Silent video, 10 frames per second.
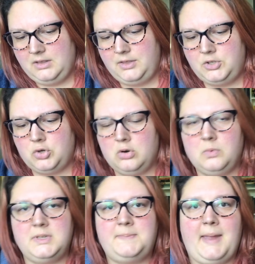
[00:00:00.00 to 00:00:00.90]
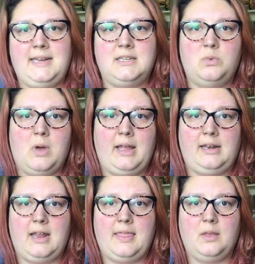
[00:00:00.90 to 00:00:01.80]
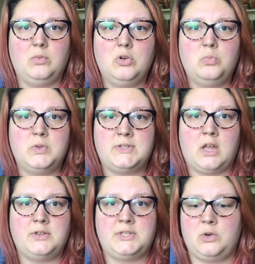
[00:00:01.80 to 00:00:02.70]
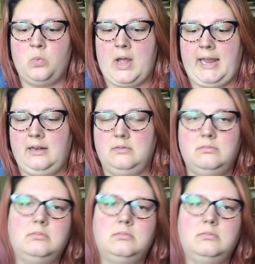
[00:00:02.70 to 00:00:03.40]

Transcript: the door was painted white and the room was also white.